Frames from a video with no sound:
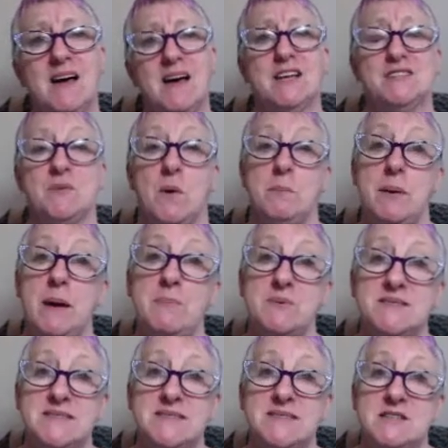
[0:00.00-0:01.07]
So when people
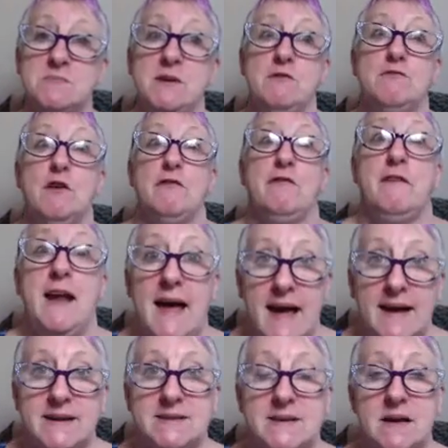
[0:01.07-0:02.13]
say to me,
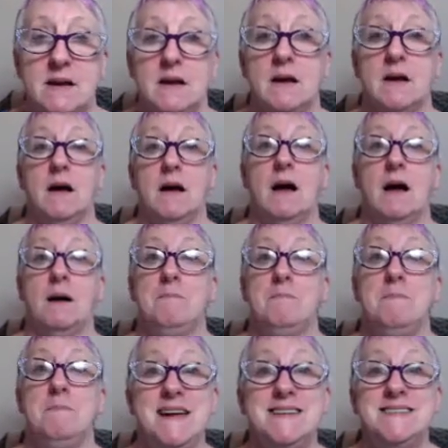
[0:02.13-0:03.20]
reflect,
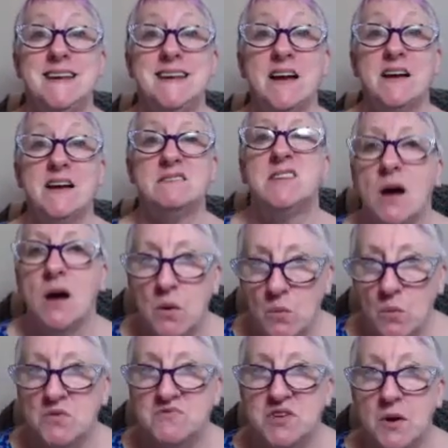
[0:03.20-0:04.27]
immediately I go, I don't
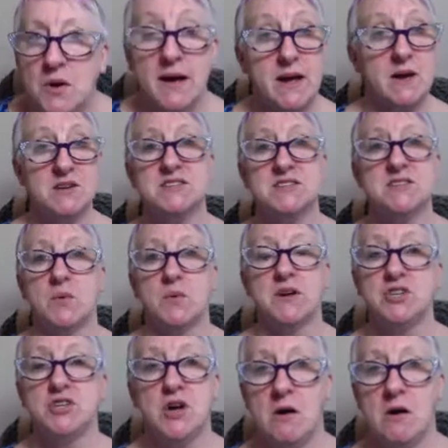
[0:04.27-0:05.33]
want to. I go into sulky
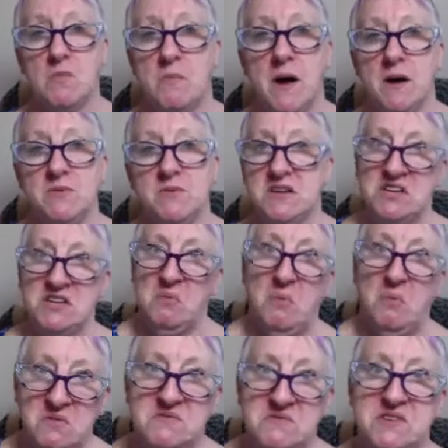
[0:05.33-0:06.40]
child mode, don't
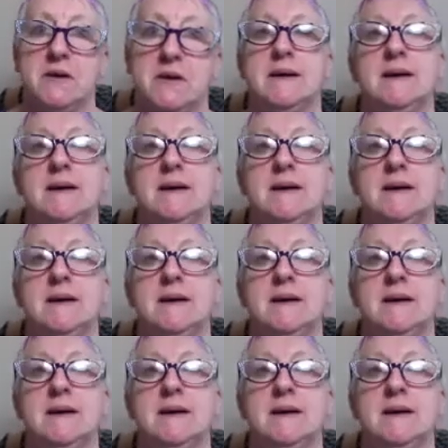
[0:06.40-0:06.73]
want to.